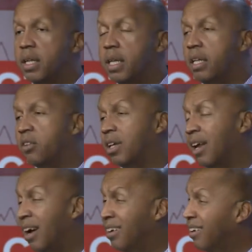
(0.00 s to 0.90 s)
And then he said,
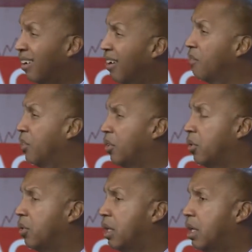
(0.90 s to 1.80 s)
I love you
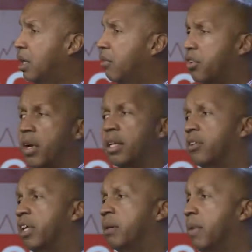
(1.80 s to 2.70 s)
for trying to
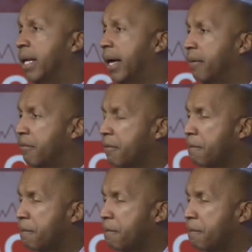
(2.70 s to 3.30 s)
save my life.